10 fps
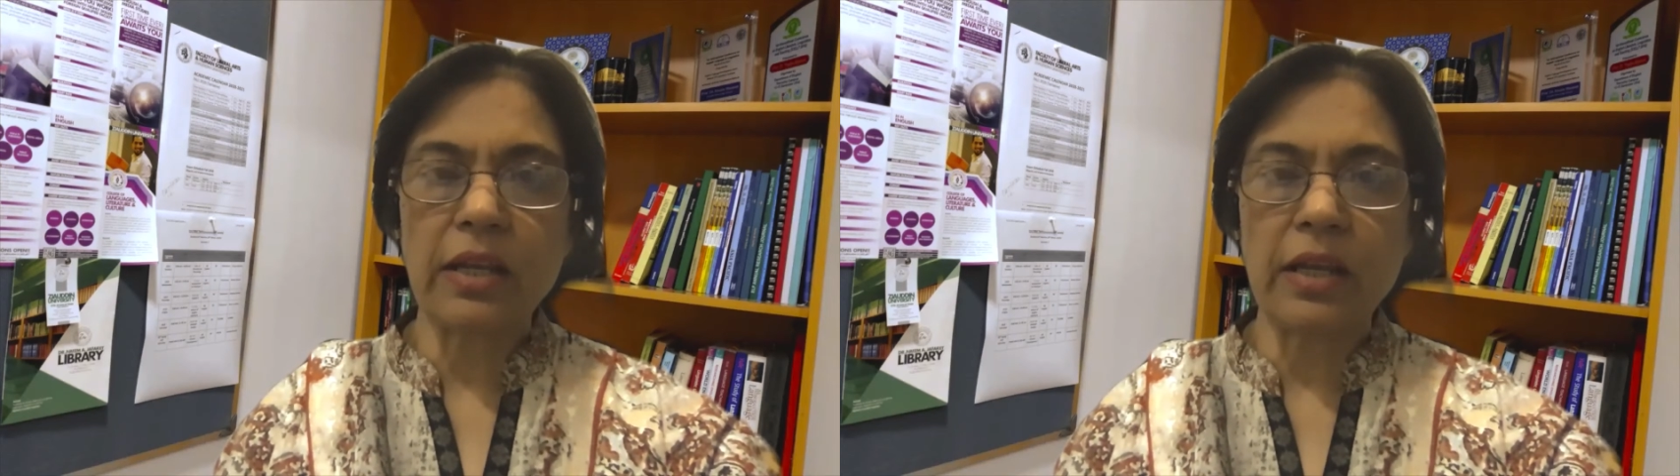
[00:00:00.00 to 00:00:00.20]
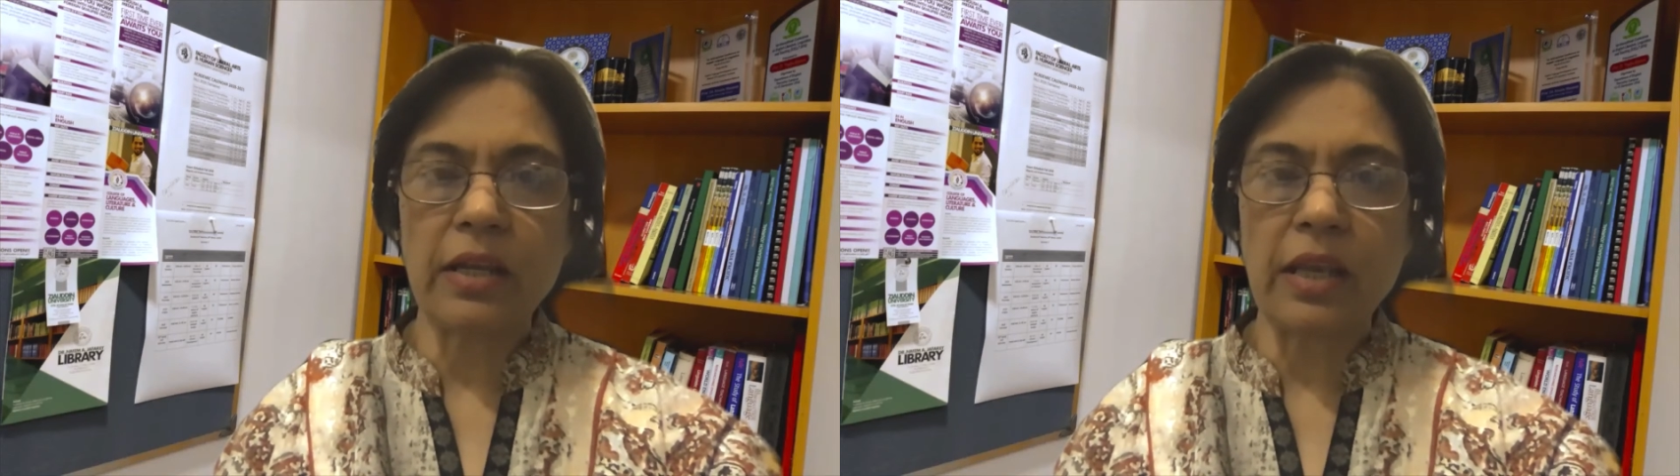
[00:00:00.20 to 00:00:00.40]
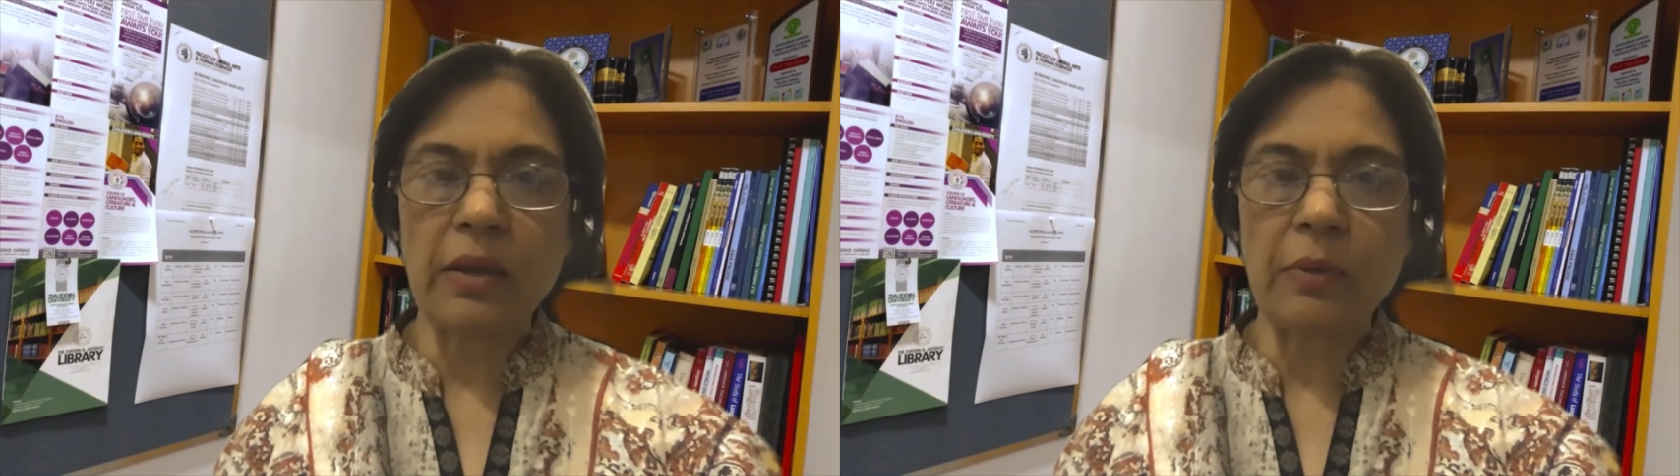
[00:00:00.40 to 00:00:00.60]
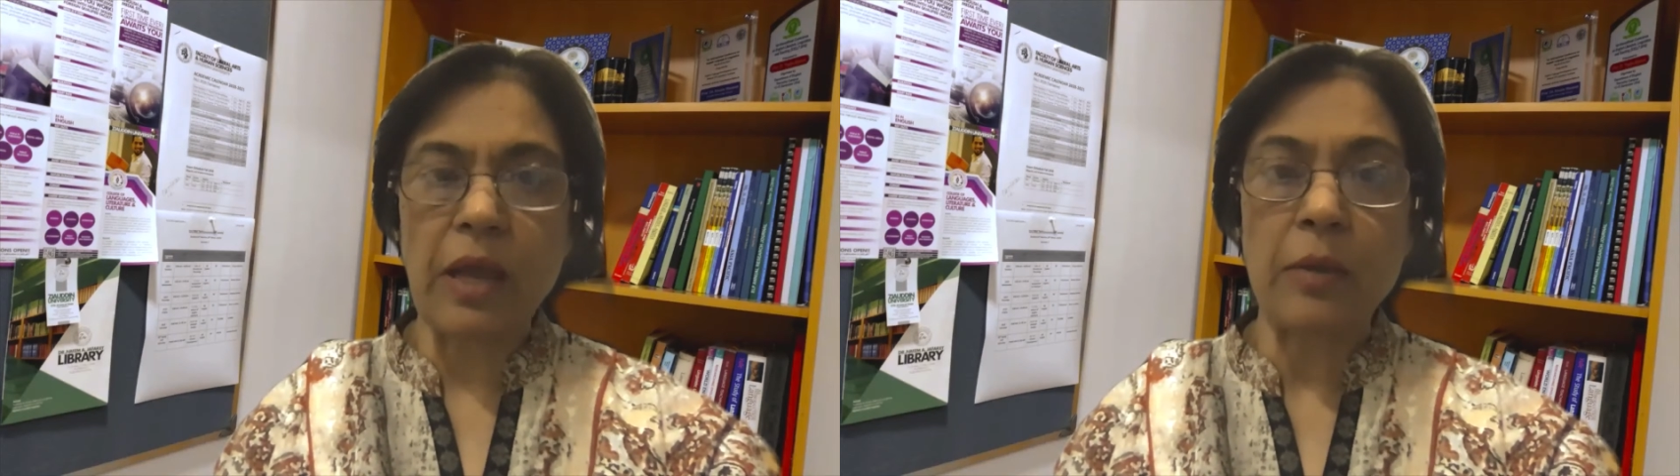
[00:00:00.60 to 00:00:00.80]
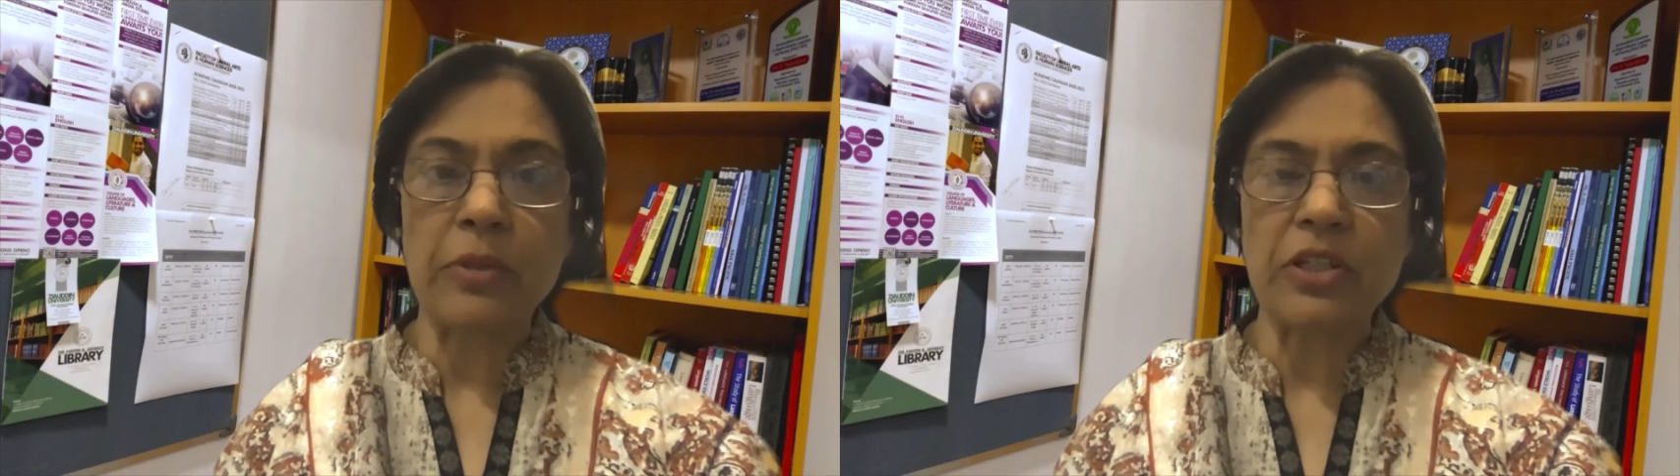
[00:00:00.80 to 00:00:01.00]

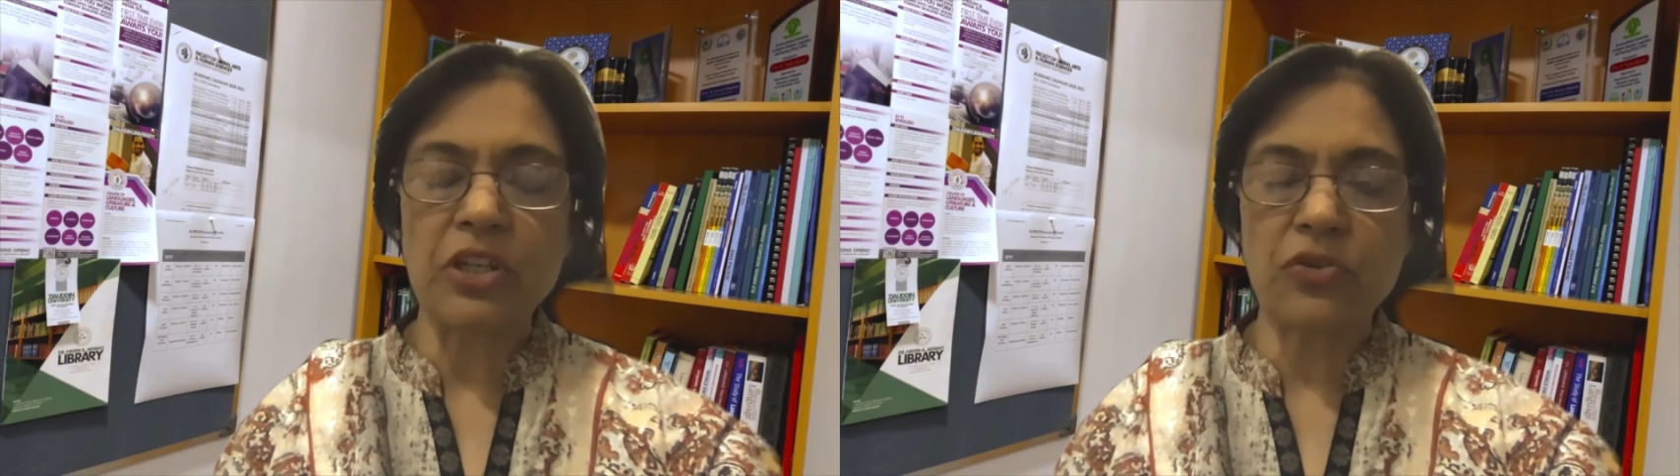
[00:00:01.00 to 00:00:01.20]
a teacher